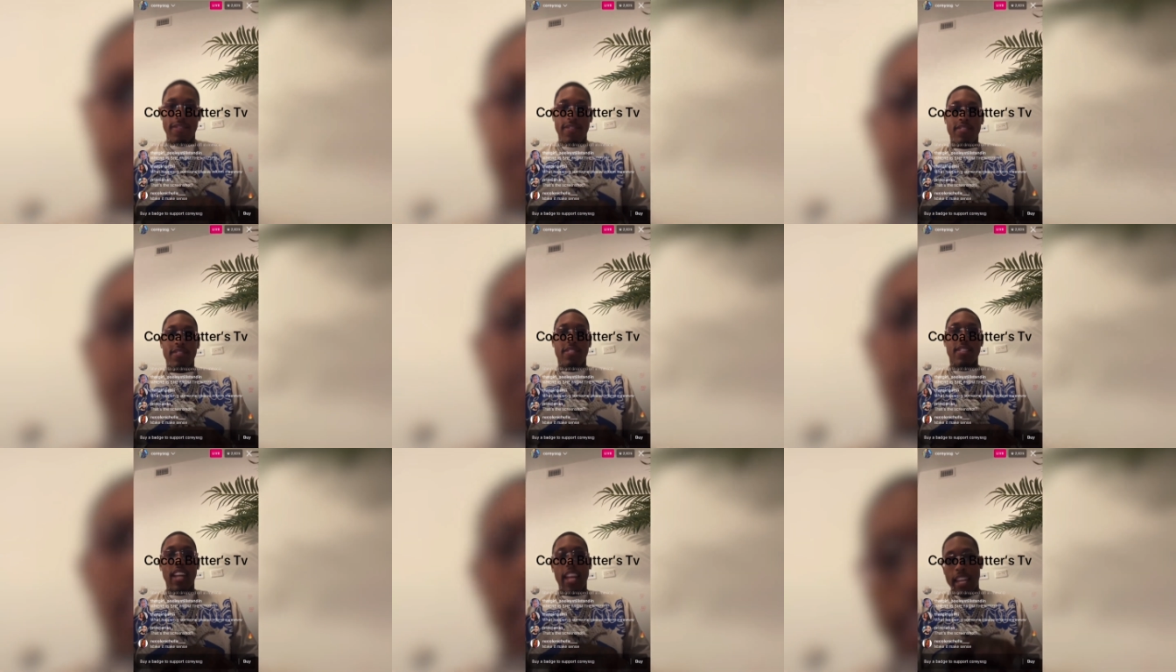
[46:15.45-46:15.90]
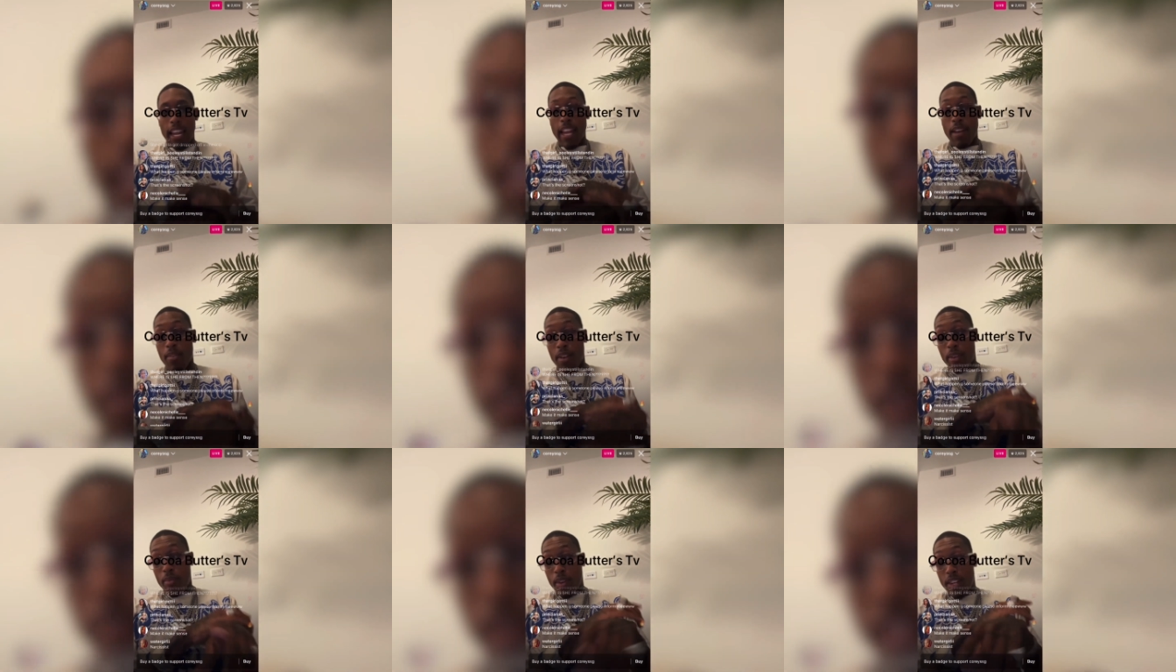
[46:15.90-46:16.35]
Like, I,
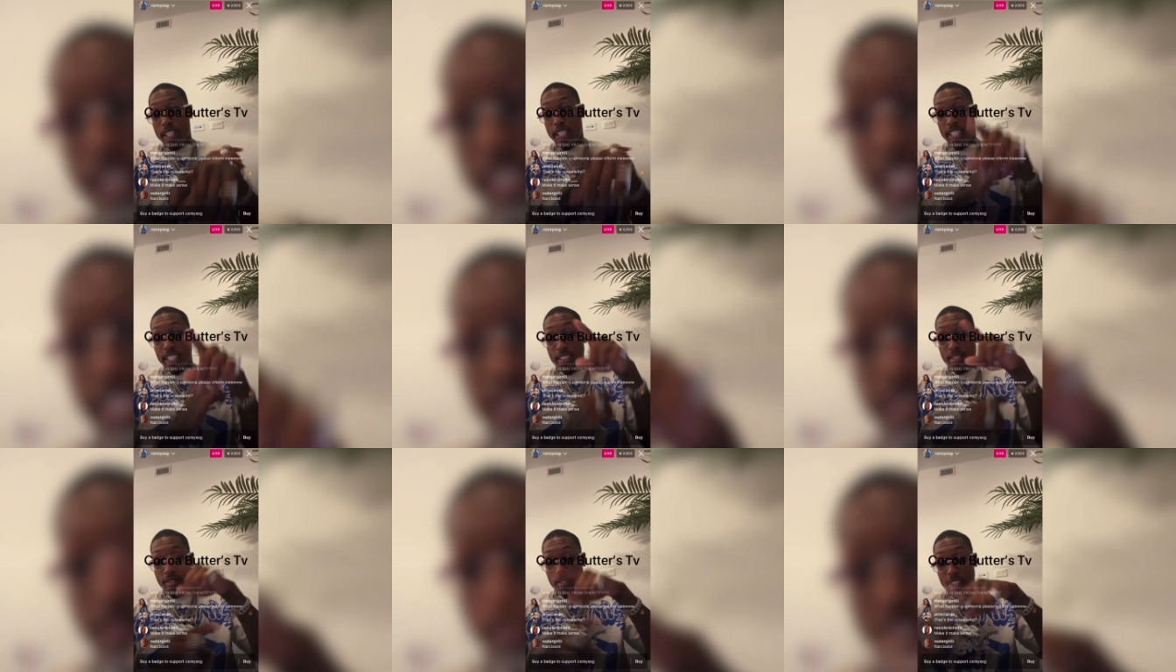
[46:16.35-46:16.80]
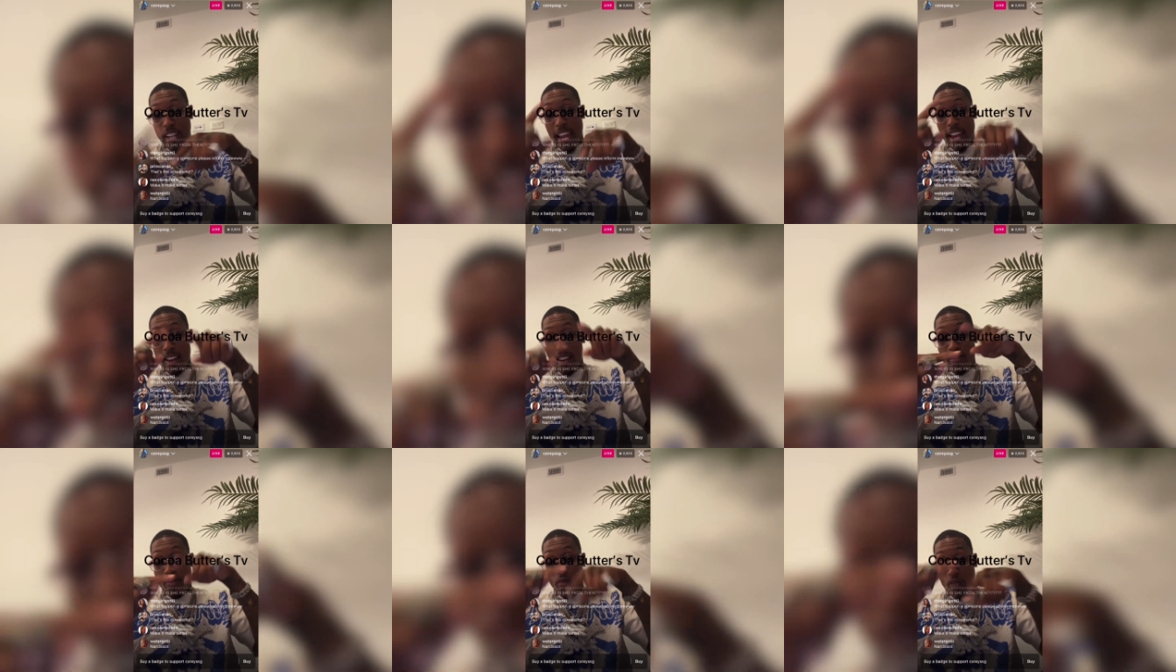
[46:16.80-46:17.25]
with, with a,
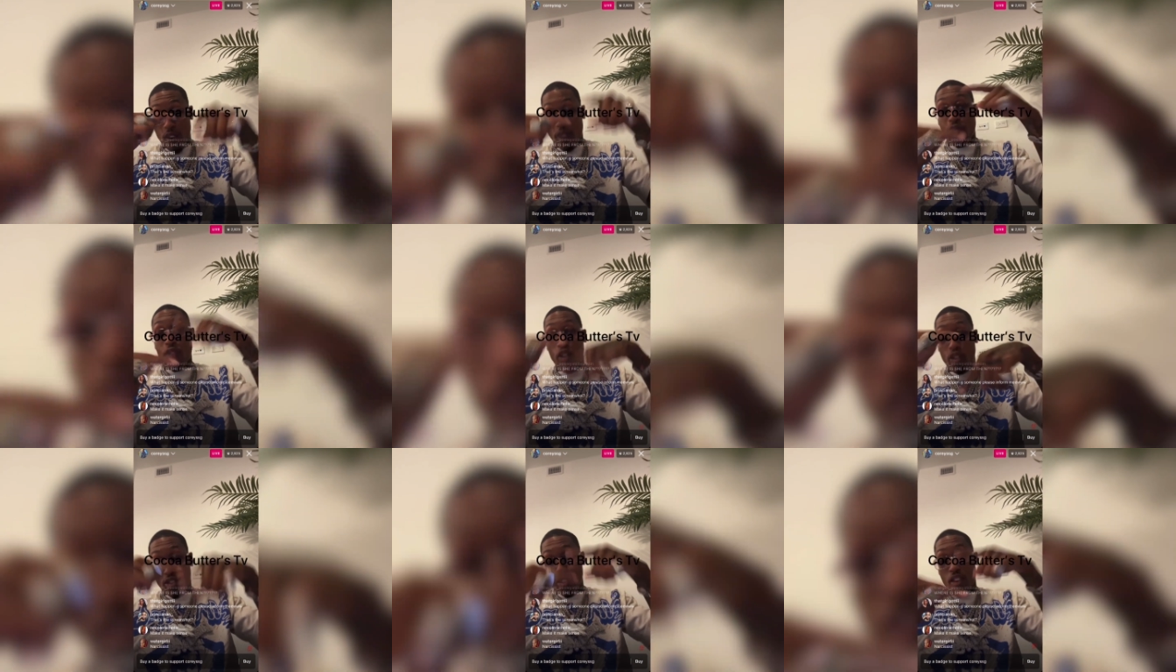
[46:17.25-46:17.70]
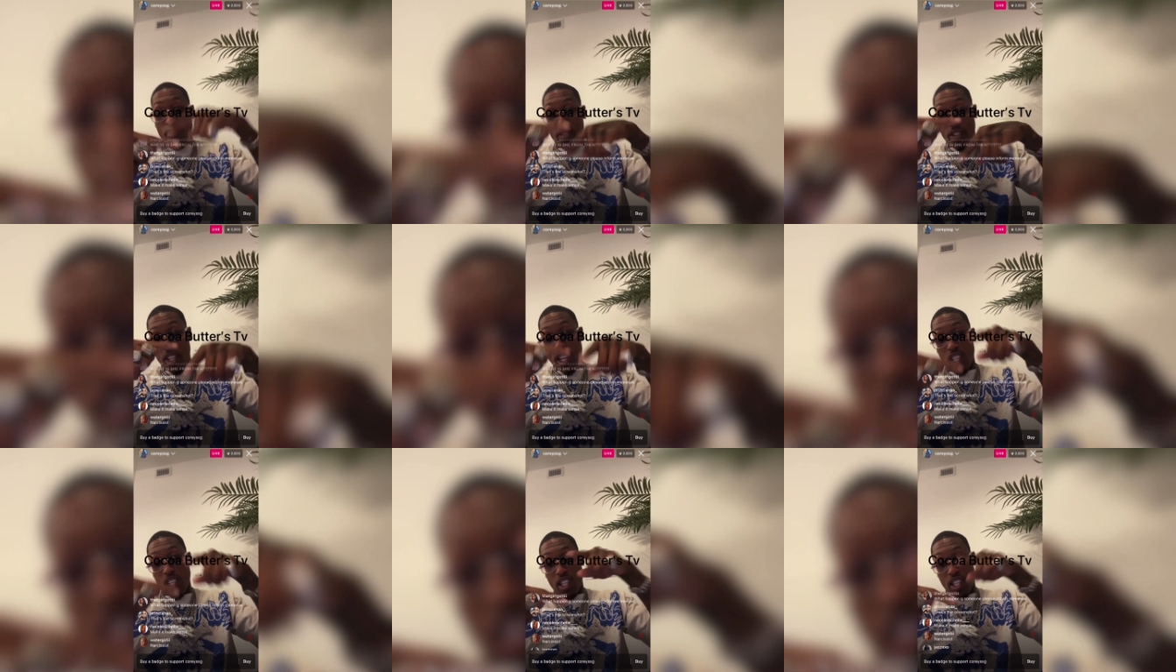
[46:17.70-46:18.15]
like for the first
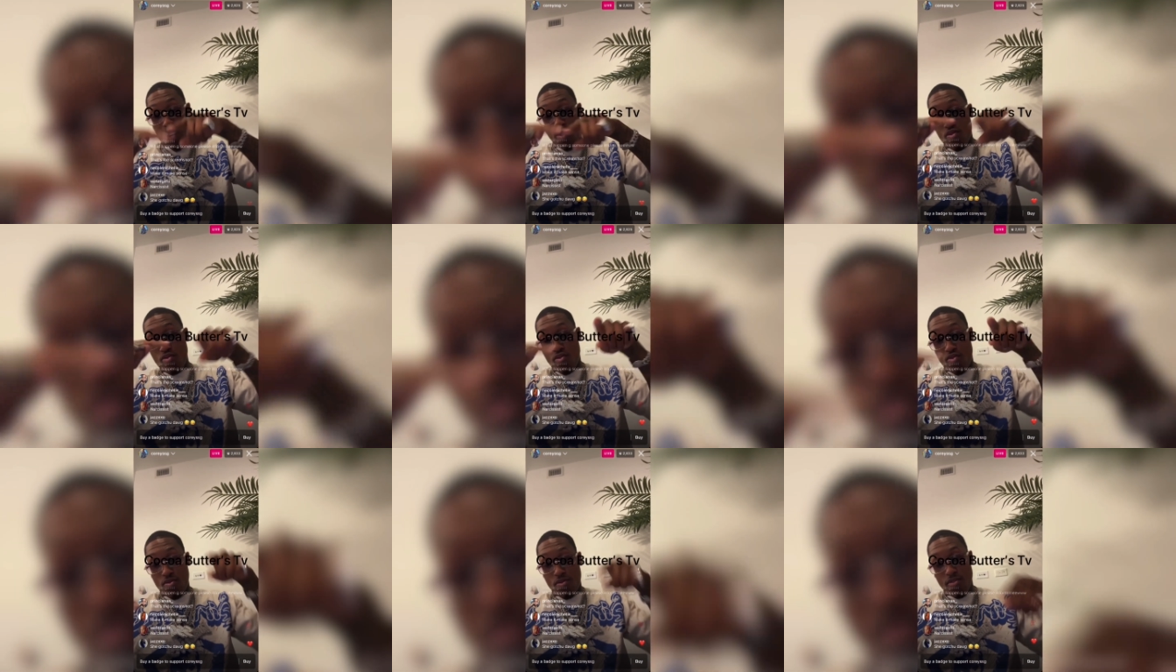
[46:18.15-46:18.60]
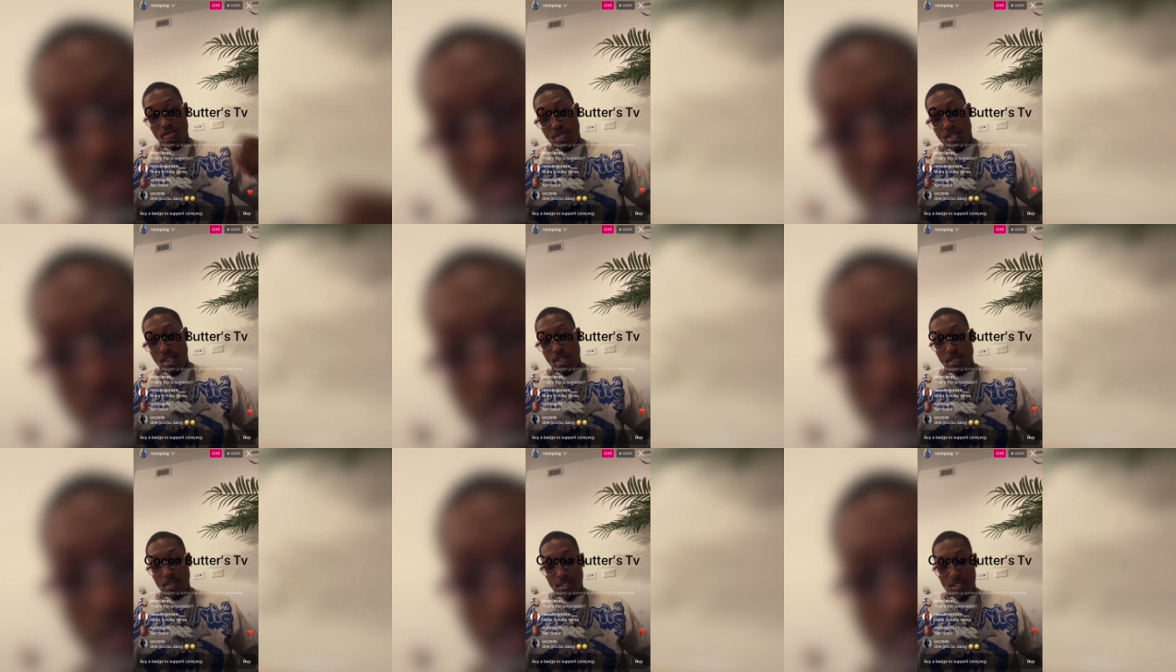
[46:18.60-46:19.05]
conversation, like you, you know,
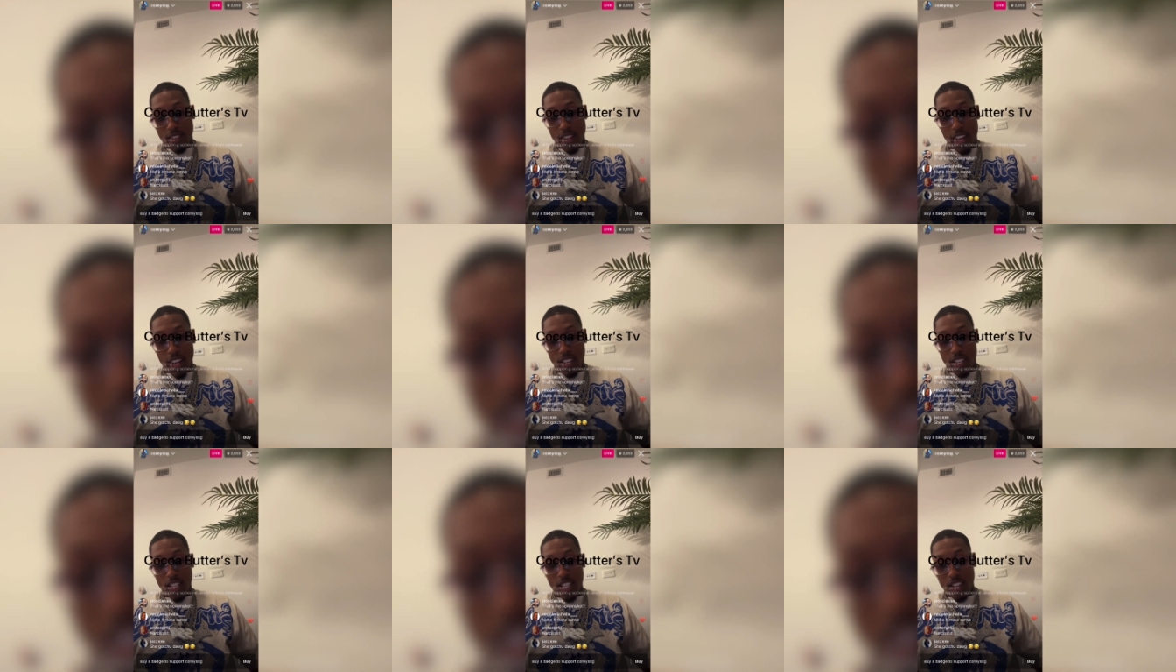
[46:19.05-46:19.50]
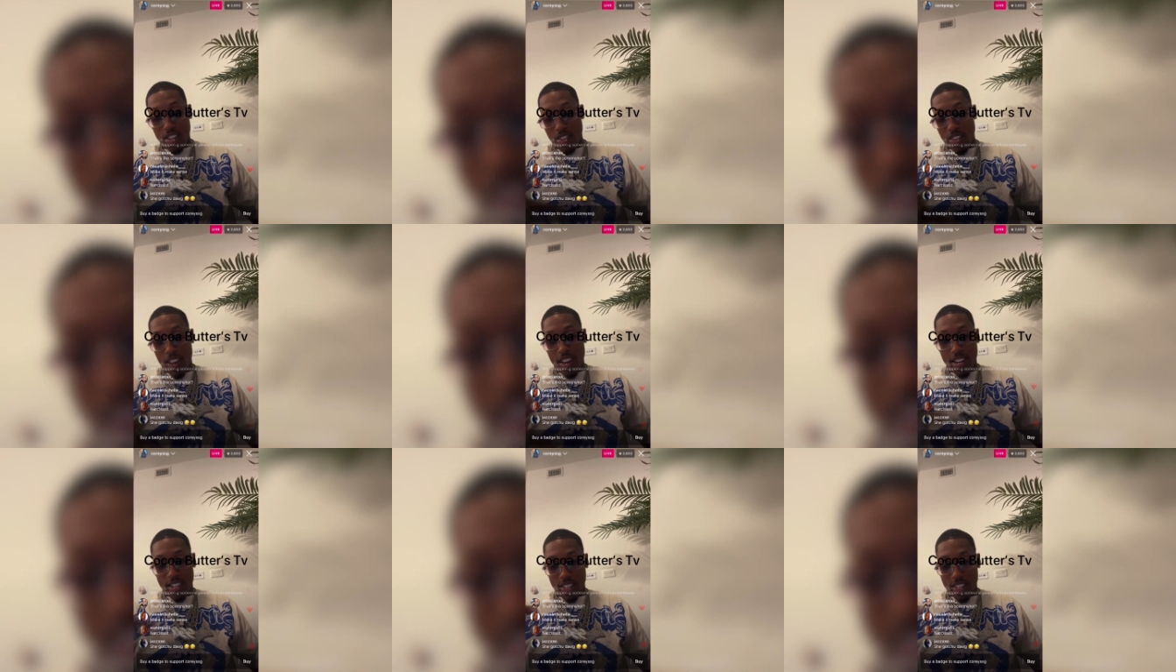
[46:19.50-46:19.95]
like shit
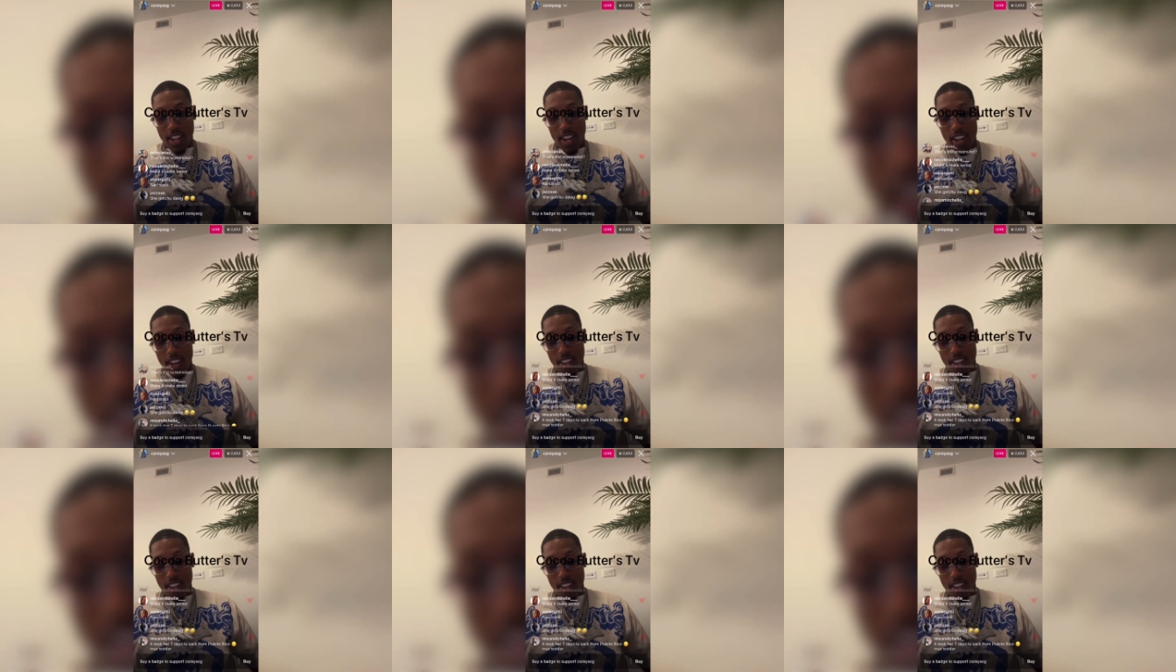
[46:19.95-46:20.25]
crazy. Like,